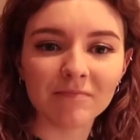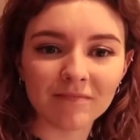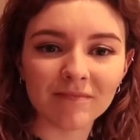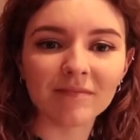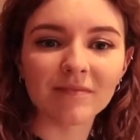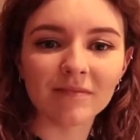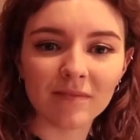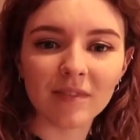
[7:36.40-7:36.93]

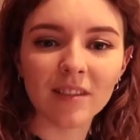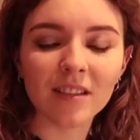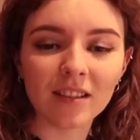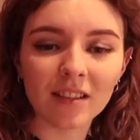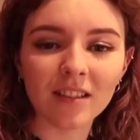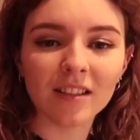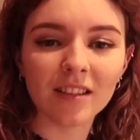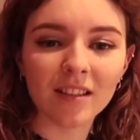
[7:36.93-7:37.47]
think it
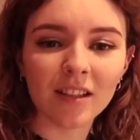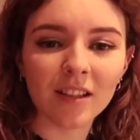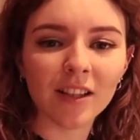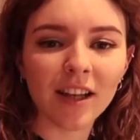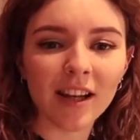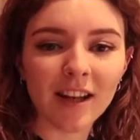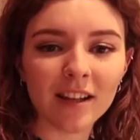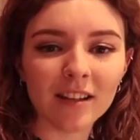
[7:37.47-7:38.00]
depends.
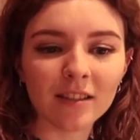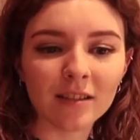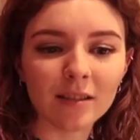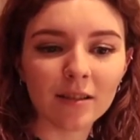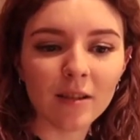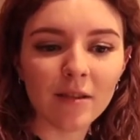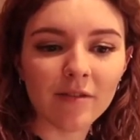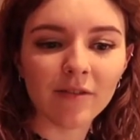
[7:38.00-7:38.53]
Yeah.
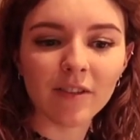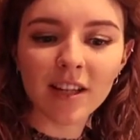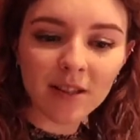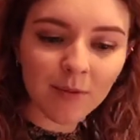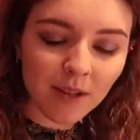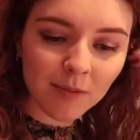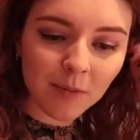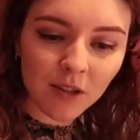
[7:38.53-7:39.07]
And
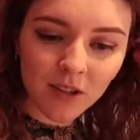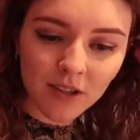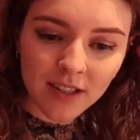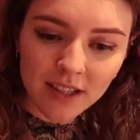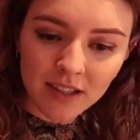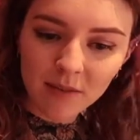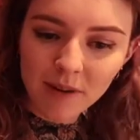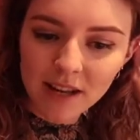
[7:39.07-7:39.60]
these ones, because
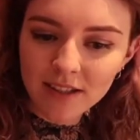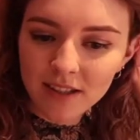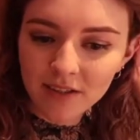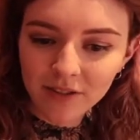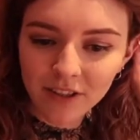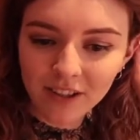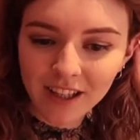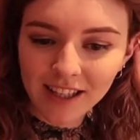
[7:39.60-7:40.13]
it depends
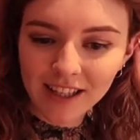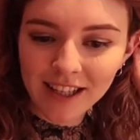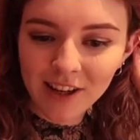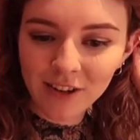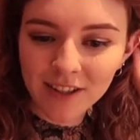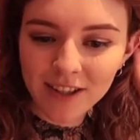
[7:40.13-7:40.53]
if you like lay